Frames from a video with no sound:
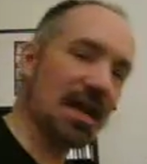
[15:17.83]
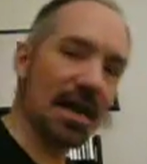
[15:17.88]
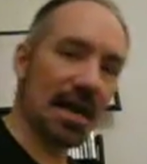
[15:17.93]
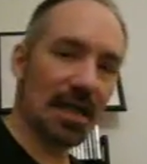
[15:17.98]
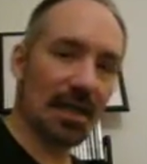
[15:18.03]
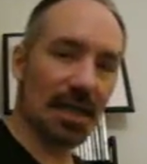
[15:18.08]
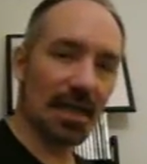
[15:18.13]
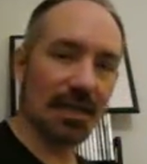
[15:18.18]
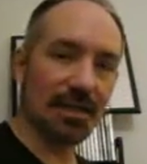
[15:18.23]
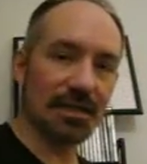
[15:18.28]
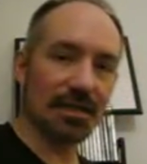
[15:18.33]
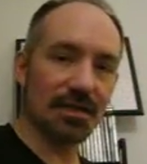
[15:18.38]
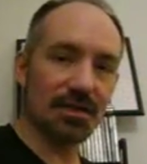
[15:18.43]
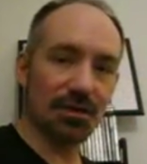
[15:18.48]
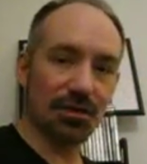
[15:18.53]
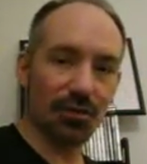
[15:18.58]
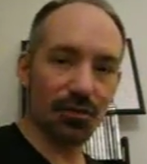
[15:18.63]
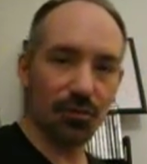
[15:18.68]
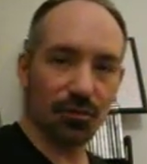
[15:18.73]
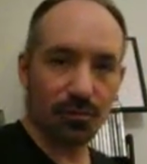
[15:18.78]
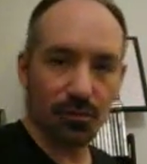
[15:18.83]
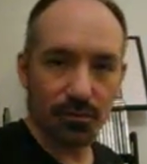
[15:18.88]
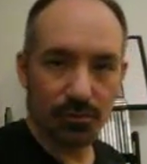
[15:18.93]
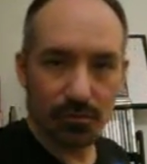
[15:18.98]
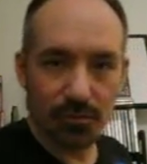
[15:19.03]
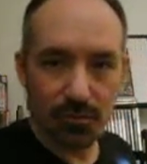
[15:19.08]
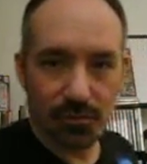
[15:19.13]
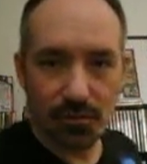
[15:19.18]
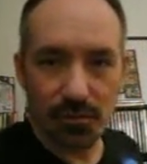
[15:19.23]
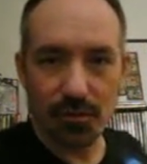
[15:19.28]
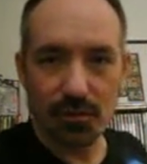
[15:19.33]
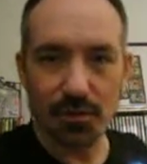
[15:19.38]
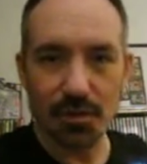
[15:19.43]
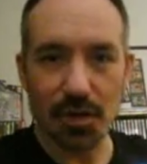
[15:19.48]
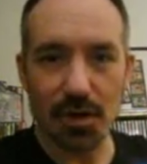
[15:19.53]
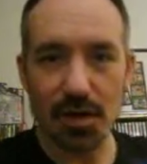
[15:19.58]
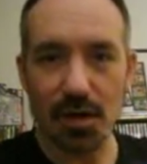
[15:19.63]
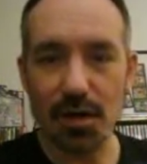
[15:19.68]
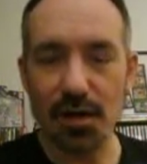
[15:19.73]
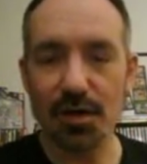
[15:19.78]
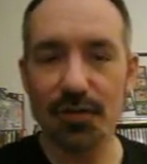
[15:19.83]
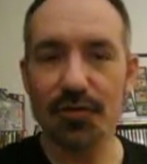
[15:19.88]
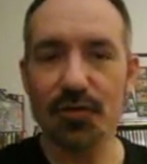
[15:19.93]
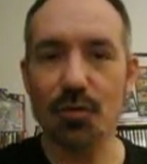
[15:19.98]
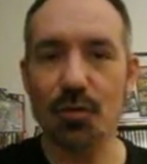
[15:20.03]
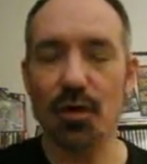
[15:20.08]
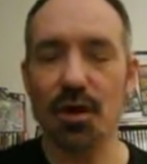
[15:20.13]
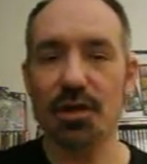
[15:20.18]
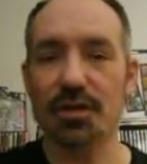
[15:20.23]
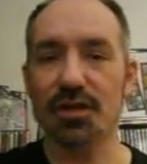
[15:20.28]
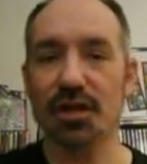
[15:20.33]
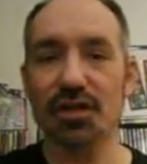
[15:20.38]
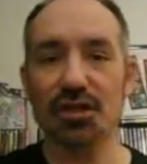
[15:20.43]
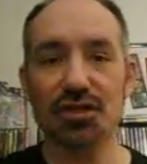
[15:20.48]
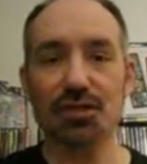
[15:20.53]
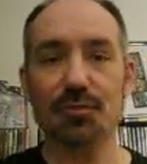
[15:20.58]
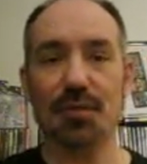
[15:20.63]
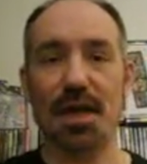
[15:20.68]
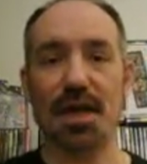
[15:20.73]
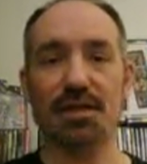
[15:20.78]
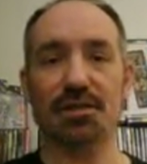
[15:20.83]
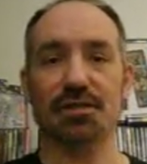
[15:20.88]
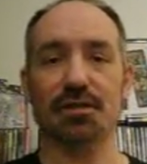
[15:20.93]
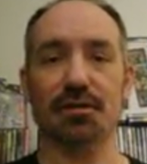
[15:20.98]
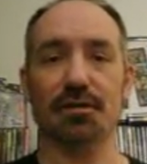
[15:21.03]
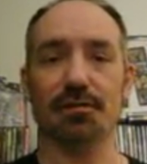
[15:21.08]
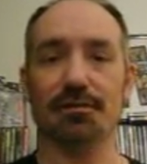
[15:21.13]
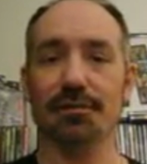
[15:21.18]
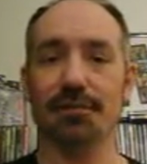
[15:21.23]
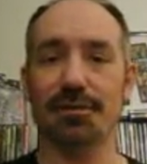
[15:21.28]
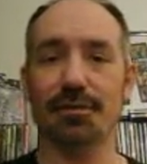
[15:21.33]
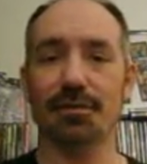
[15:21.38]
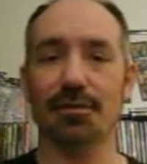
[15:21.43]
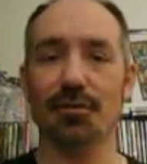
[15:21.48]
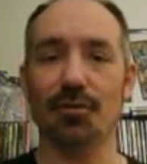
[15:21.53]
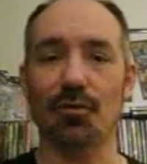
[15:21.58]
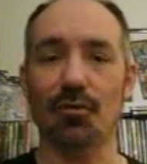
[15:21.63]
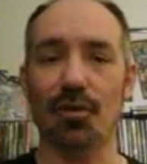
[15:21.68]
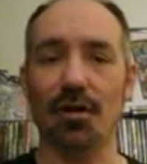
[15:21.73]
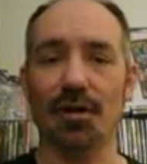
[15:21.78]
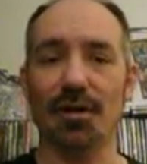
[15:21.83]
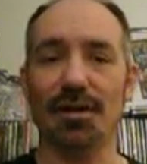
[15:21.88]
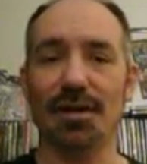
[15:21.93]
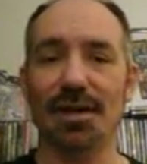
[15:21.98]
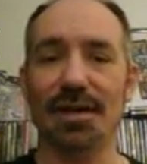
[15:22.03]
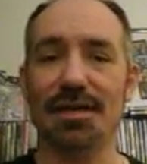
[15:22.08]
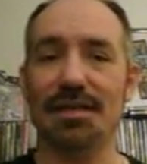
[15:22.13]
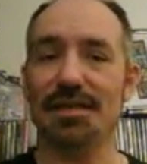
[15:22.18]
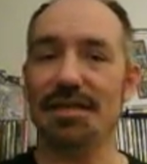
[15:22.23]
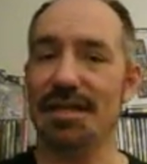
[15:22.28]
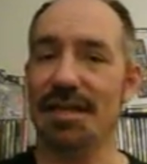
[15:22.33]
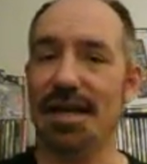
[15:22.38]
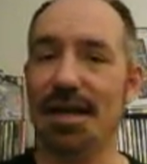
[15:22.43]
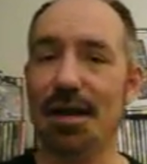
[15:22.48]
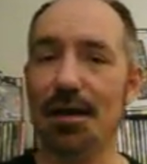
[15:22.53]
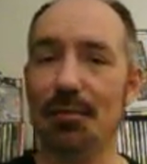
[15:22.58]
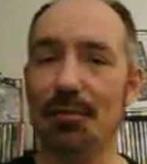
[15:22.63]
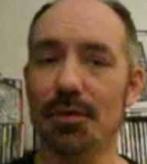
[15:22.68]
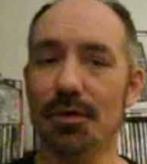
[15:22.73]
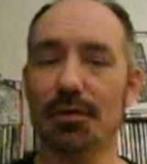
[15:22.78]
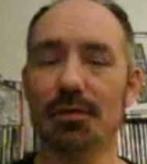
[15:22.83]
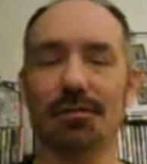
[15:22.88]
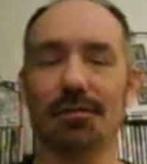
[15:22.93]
I like to do, if you are a dungeon master or a DM,